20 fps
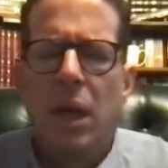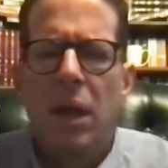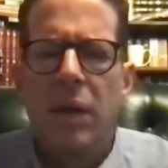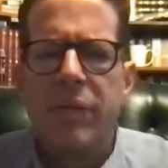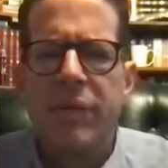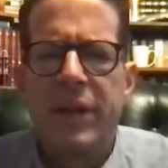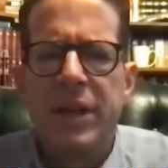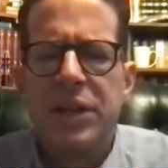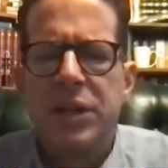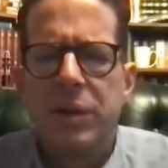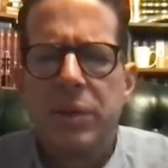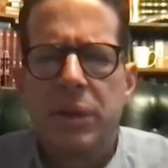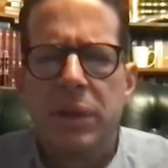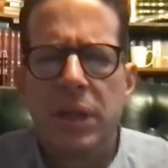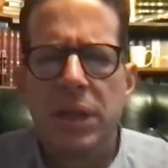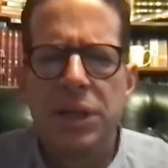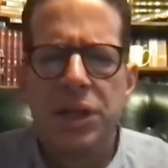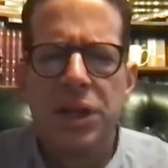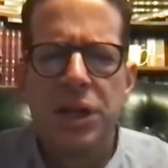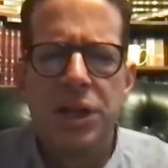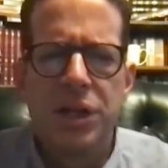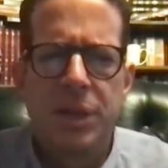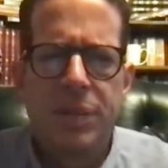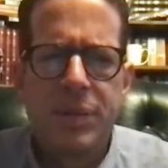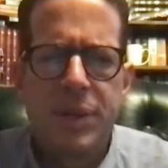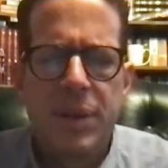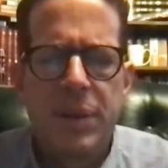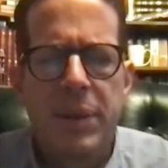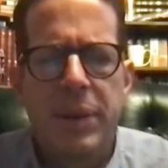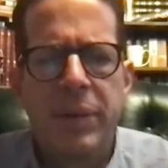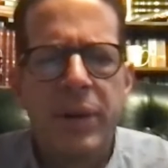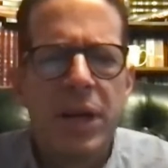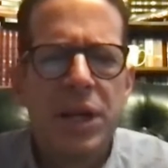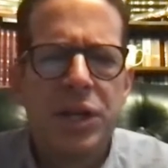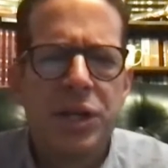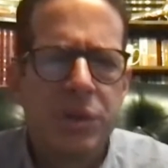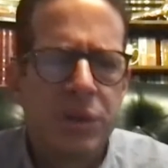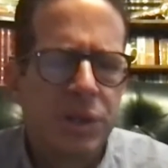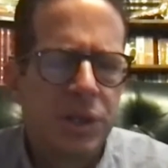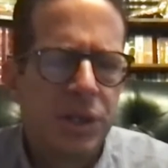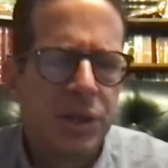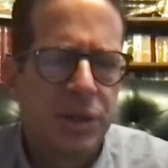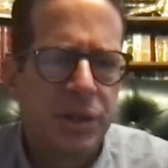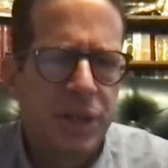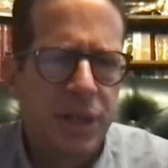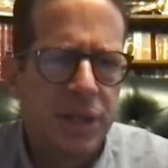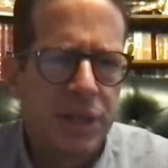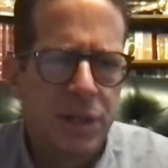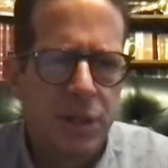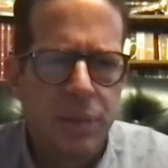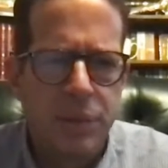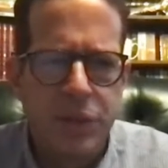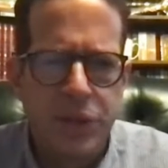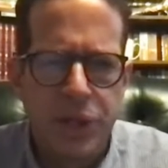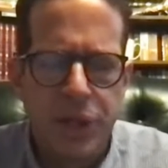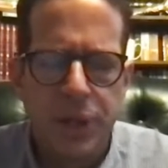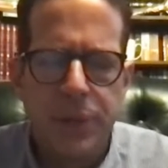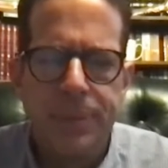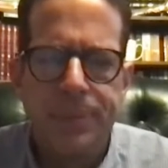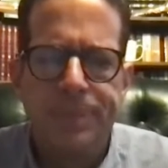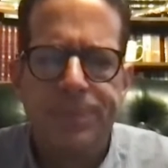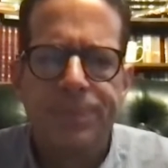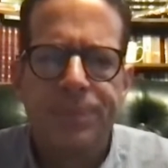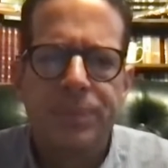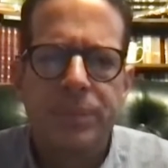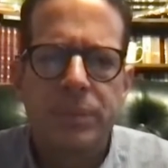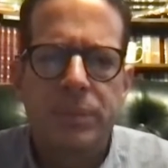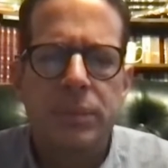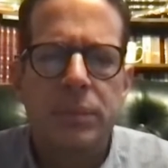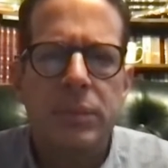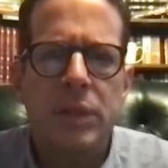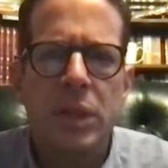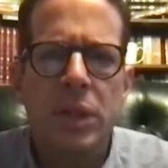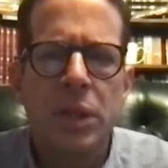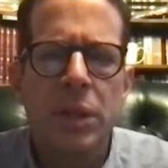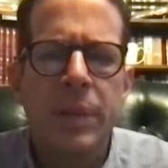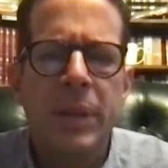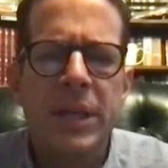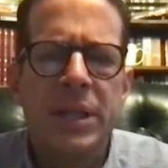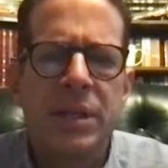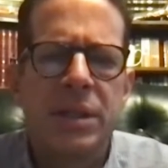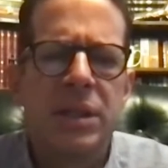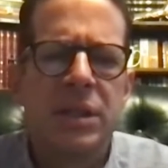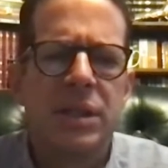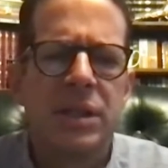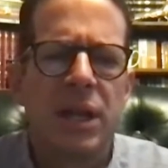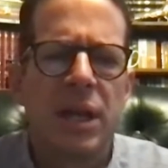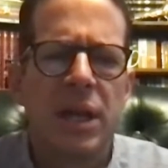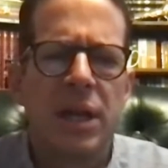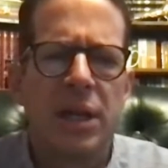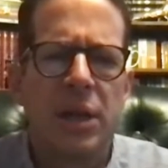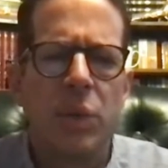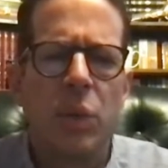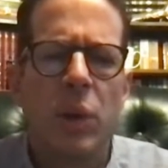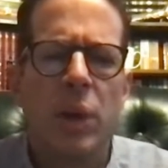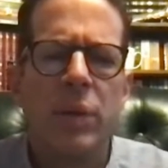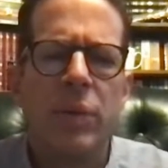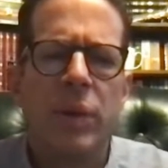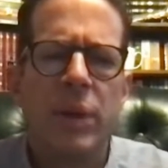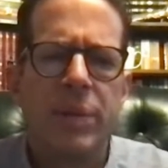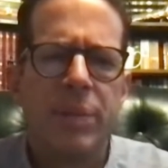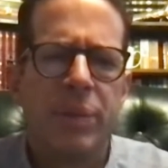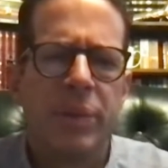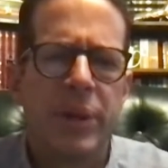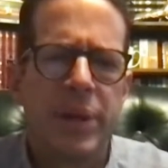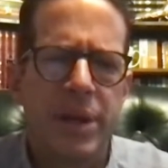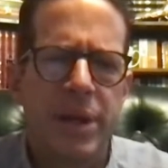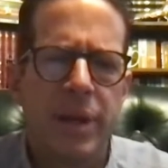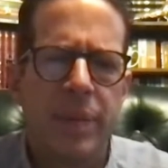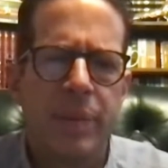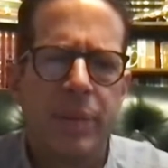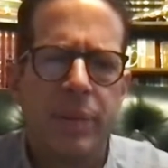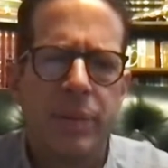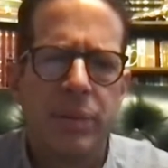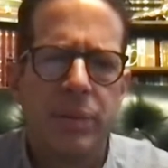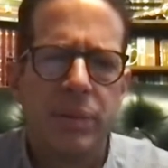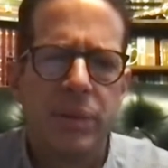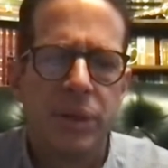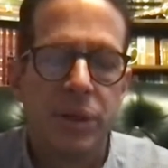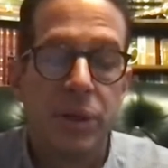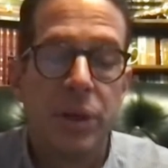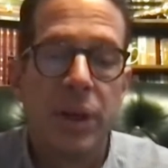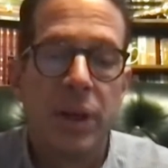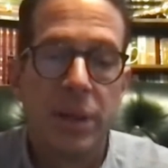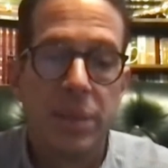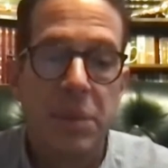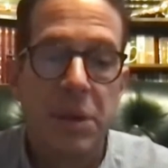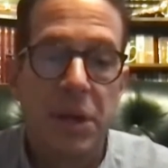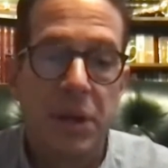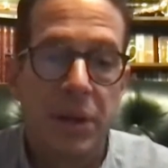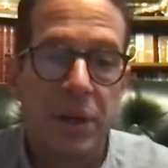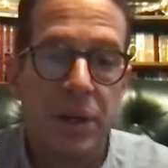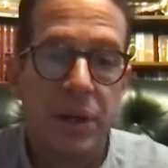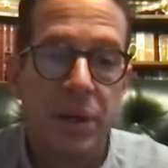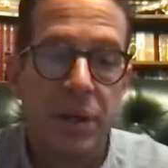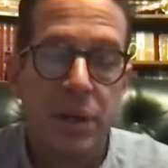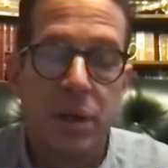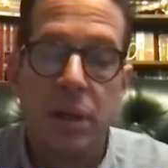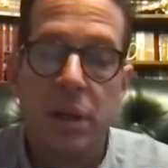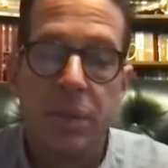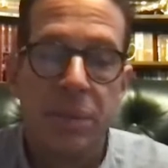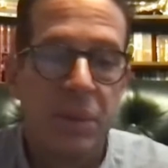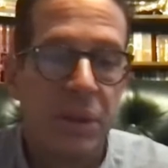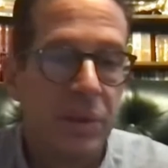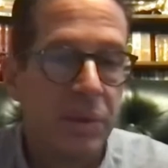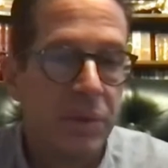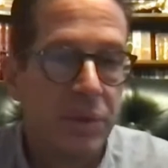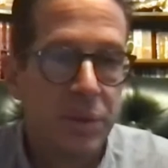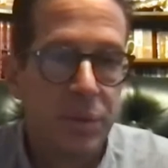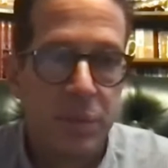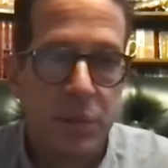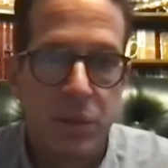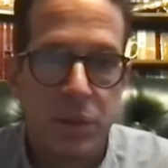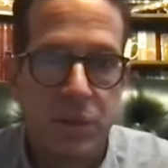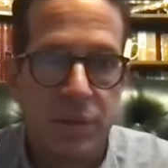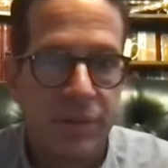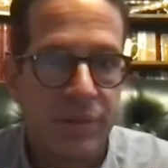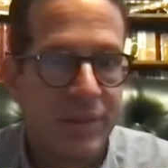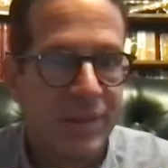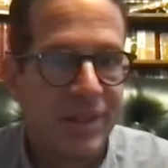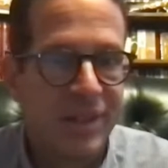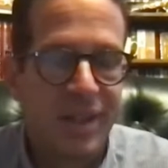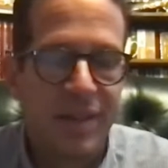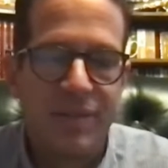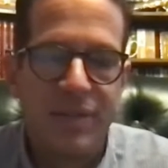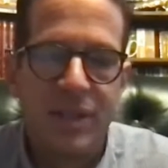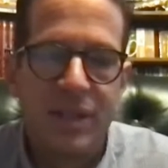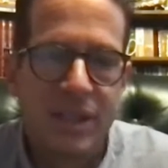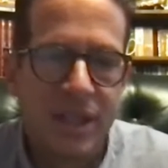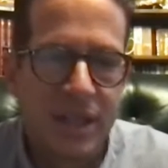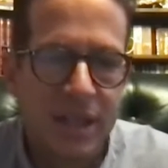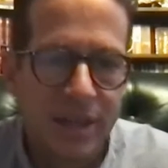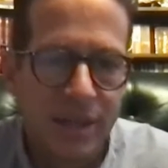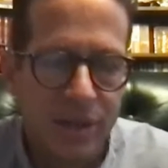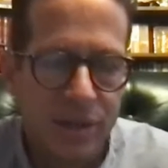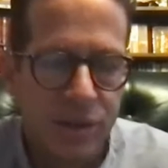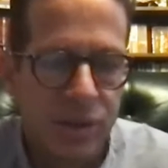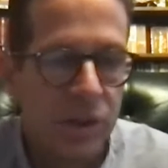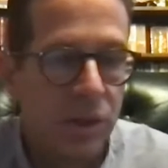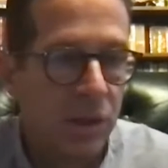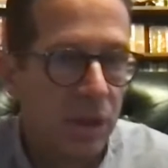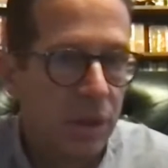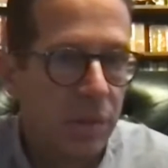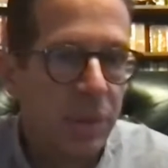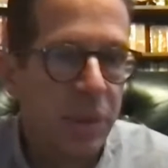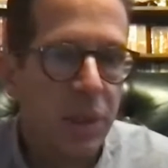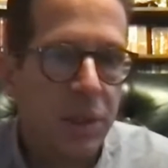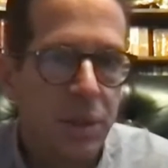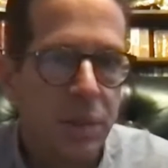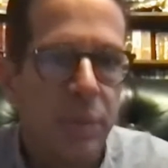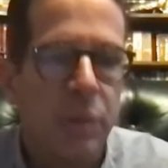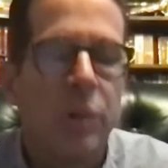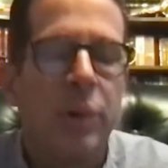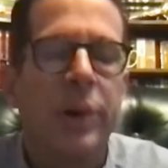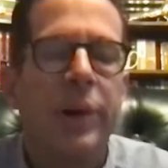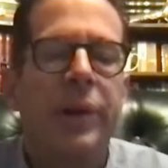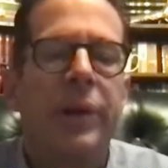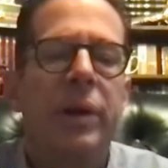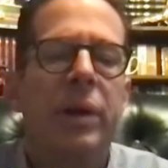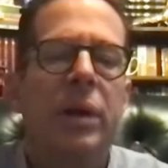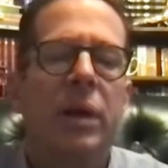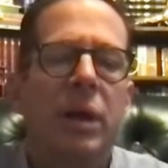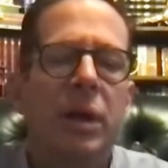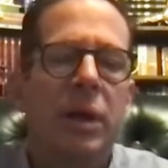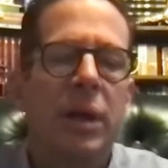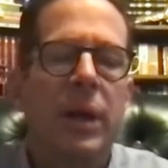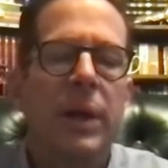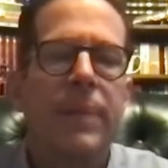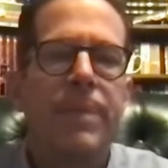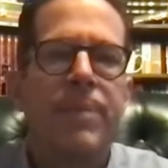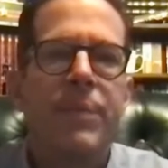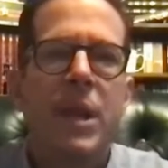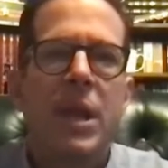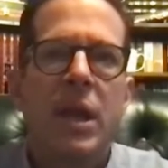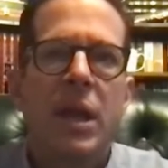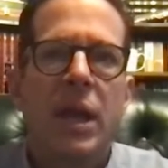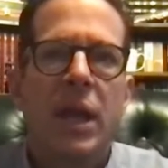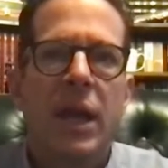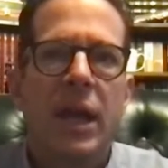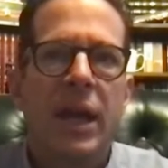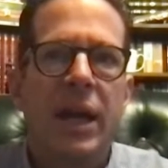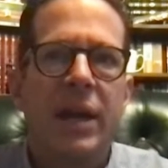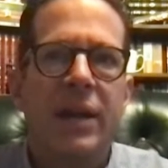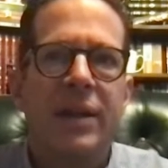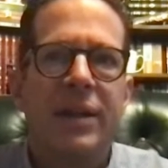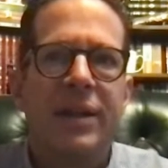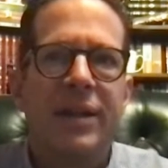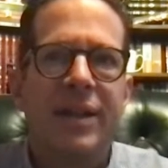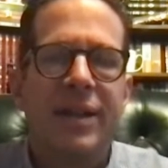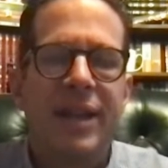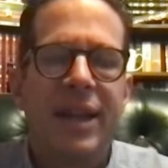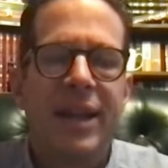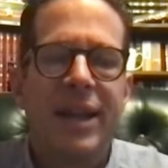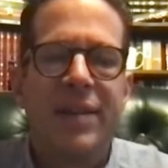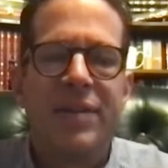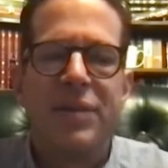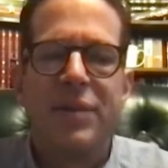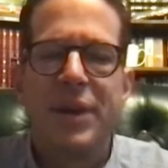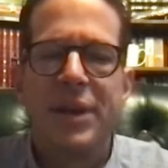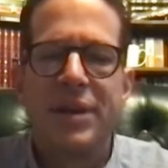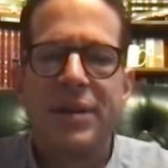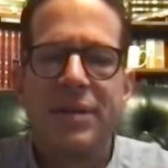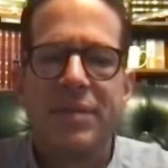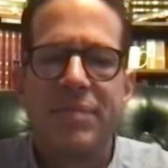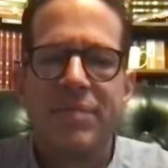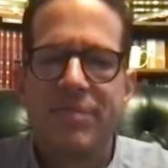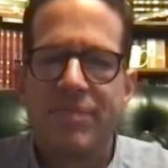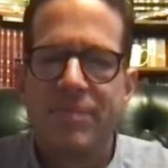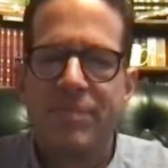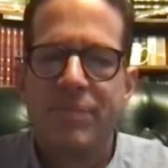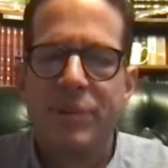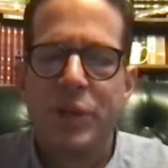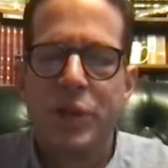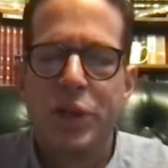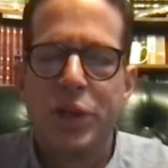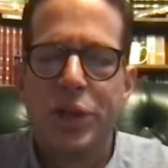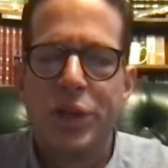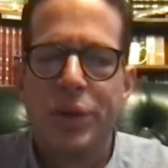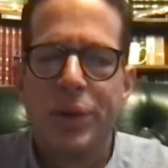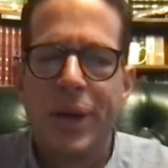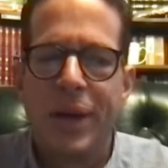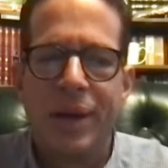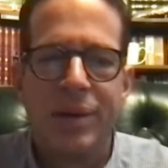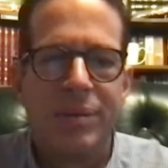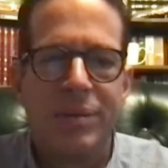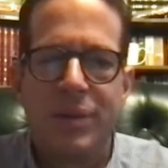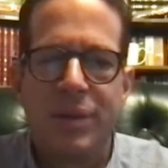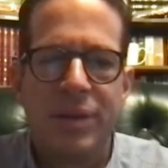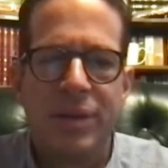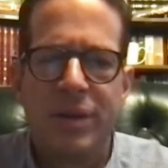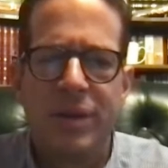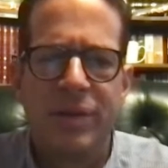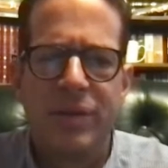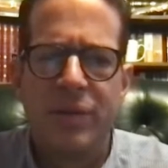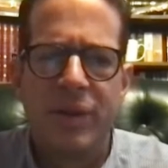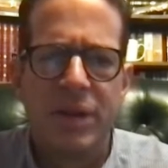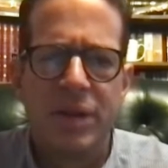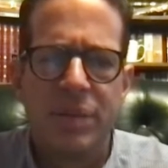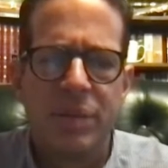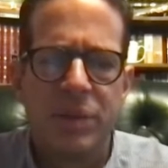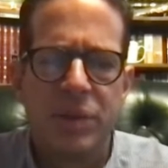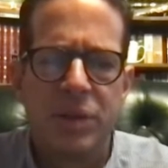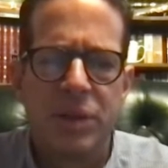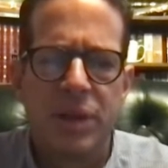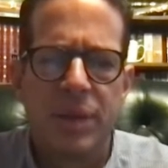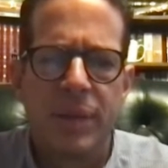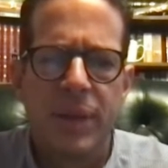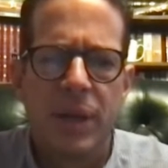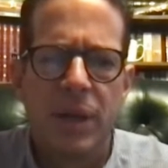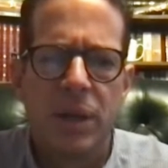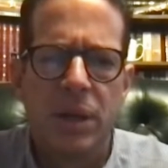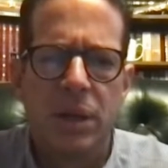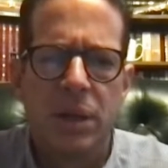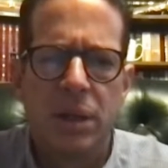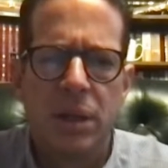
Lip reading: A venture relationship, somebody writes you a Series A term sheet. You're basically signing a one-way prenup. You're getting married. You're going to be with this person for 7 to 10 years. They're going to be on your board. Okay. And they have the right to push you out. You don't have the right to push them out.